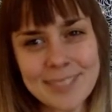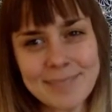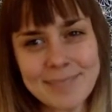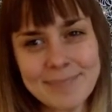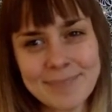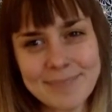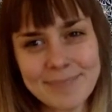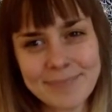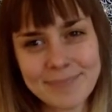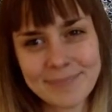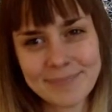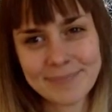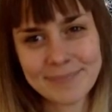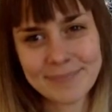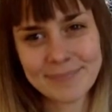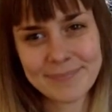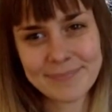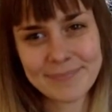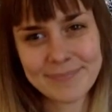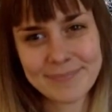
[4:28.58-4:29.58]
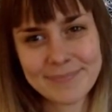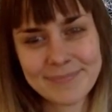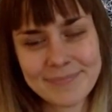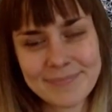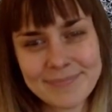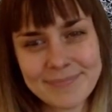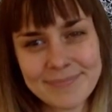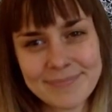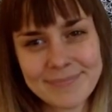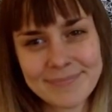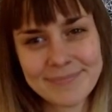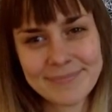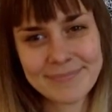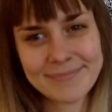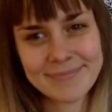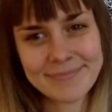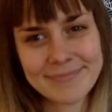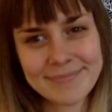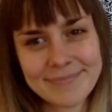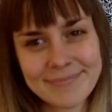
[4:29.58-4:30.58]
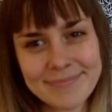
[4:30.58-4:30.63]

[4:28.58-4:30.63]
No one is speaking in this clip.